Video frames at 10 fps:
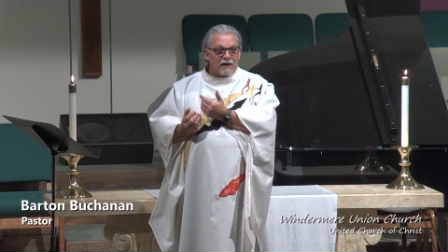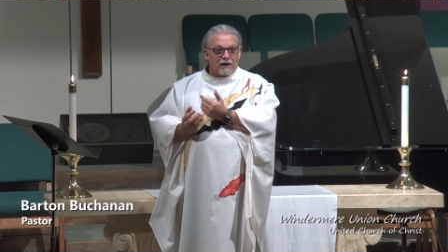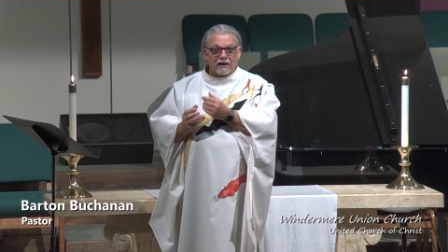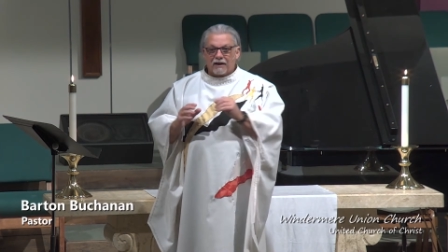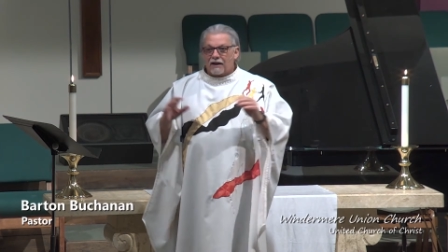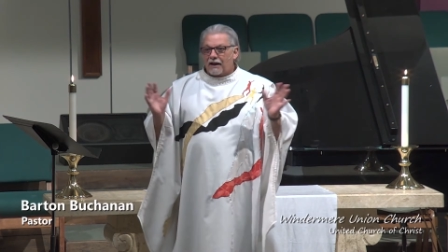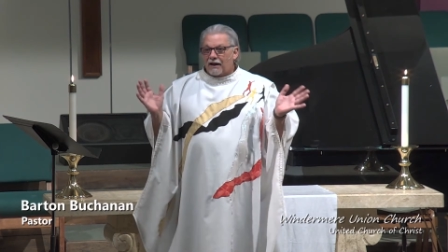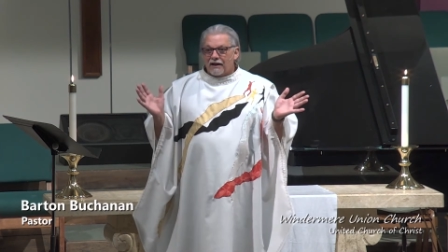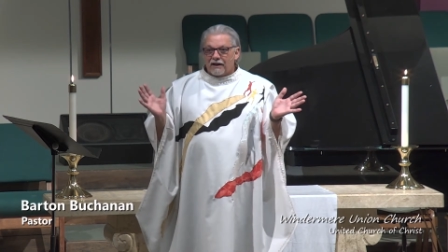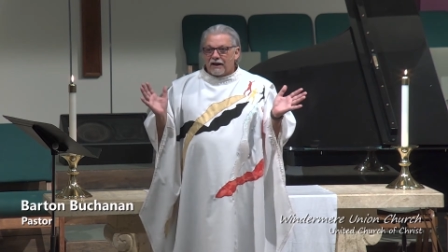Uh,
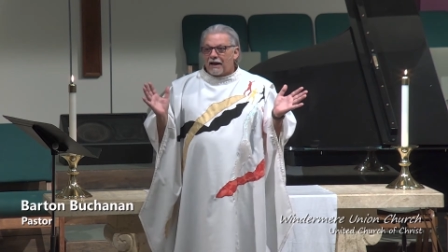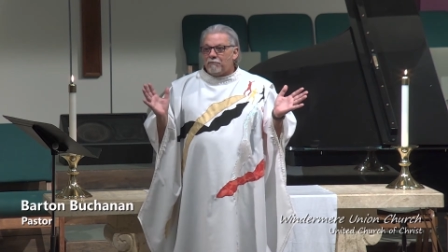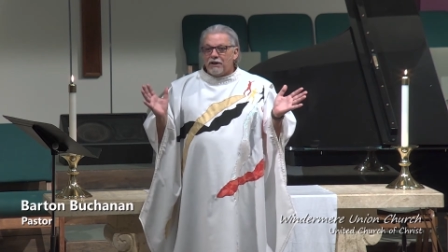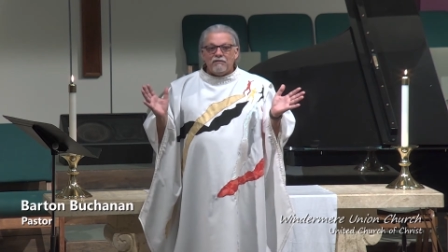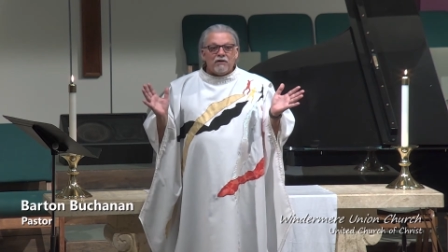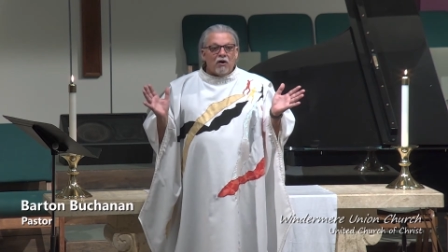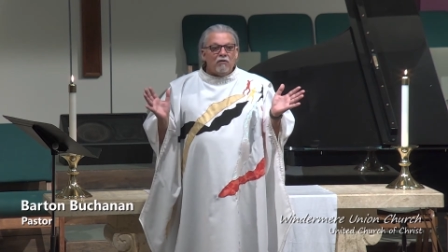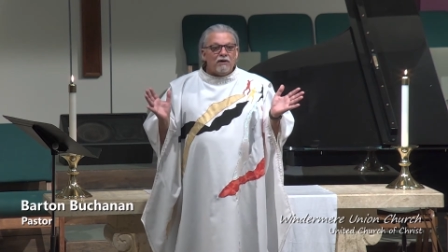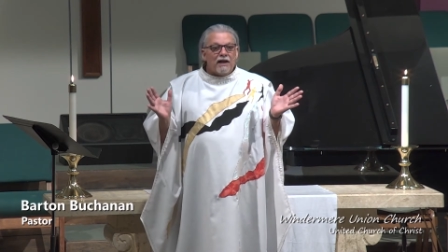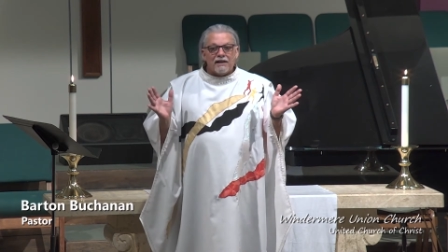I believe
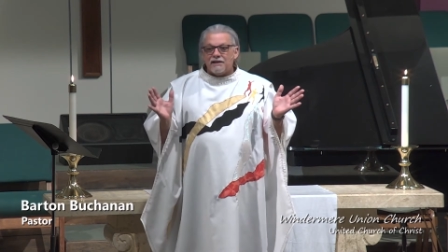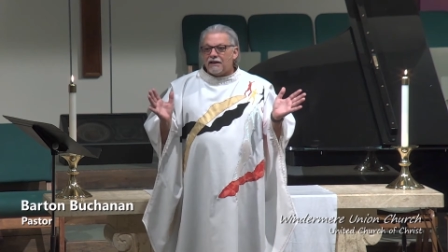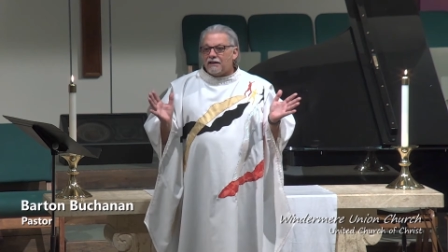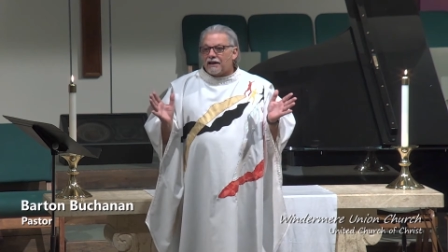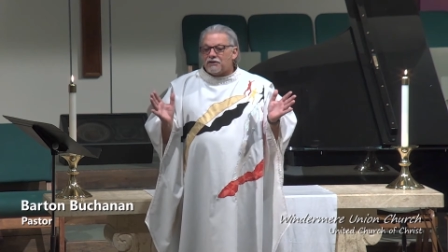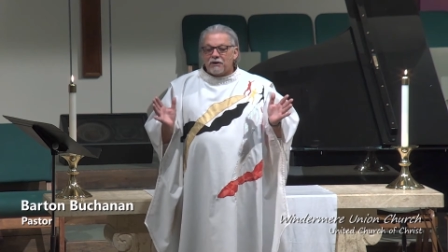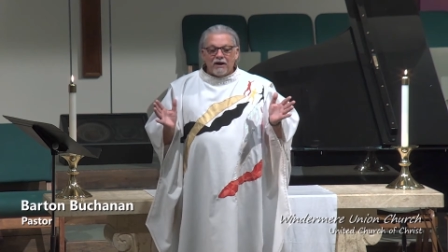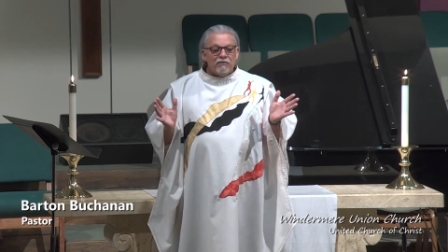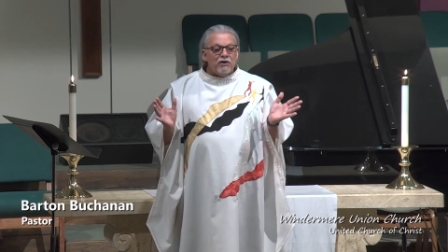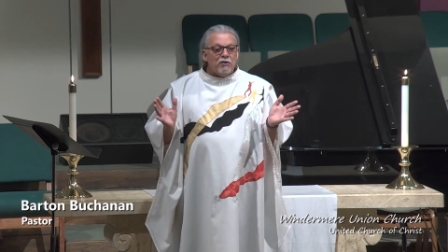COVID has done that to
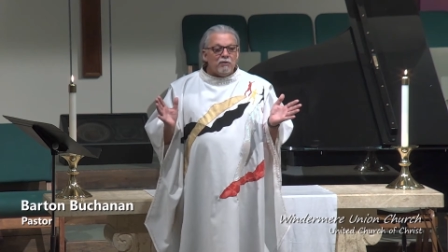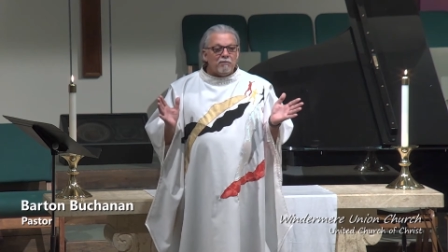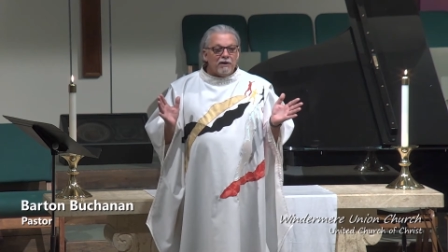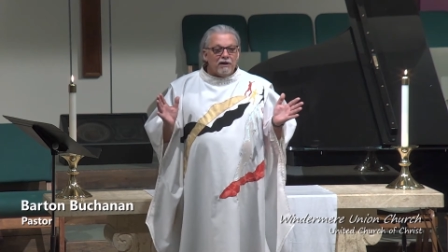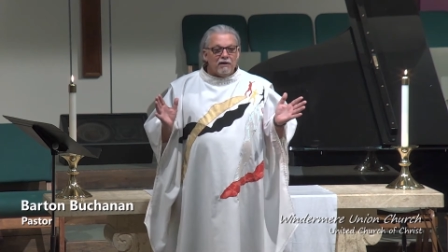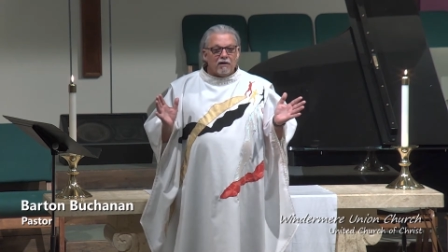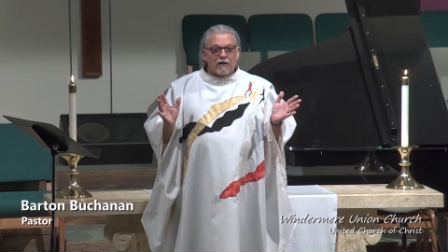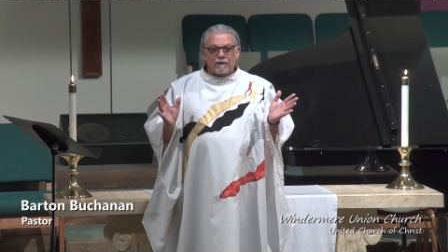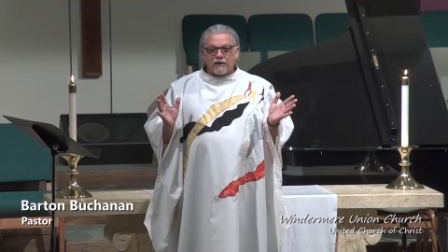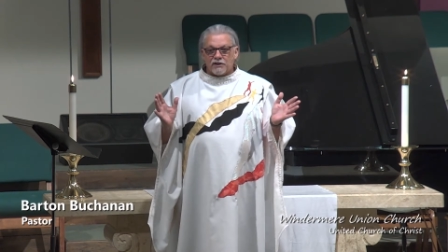every human being
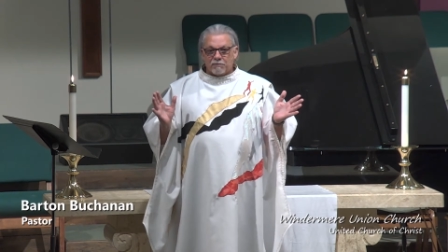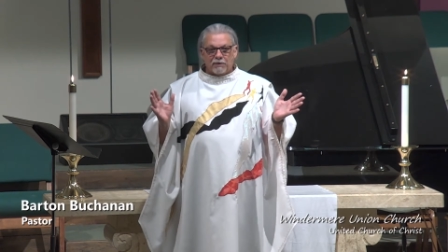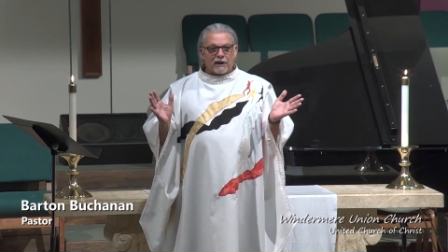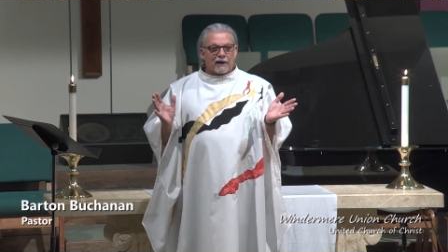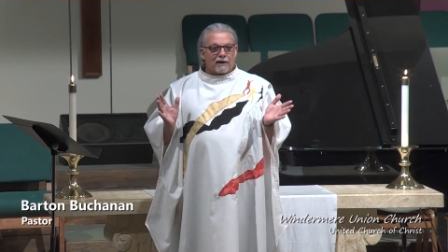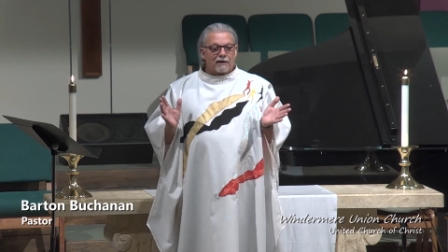on this planet